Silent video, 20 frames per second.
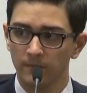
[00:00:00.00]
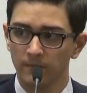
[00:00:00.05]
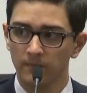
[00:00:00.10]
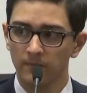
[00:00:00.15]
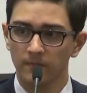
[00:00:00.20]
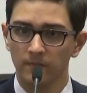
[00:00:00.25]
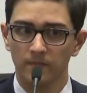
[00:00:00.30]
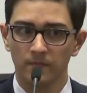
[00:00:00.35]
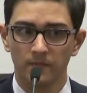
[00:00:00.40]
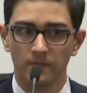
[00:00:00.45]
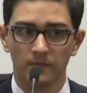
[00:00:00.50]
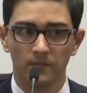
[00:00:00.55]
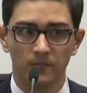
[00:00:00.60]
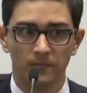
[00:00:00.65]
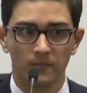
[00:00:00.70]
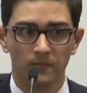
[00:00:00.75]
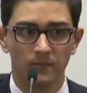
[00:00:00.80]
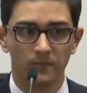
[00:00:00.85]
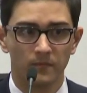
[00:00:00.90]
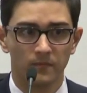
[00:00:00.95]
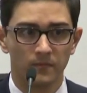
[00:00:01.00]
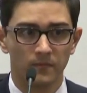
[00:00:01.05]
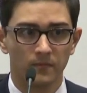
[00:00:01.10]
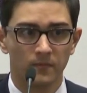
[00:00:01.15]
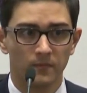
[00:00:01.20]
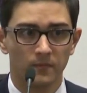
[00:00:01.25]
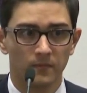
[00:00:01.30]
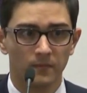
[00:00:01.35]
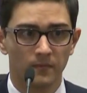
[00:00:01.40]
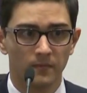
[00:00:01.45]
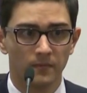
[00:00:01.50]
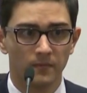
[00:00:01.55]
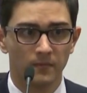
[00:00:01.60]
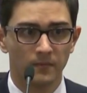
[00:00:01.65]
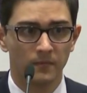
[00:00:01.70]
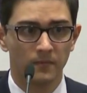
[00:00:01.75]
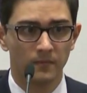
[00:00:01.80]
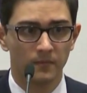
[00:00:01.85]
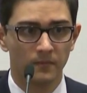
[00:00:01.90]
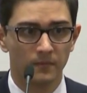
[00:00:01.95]

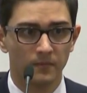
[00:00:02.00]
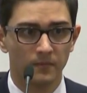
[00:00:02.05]
Do you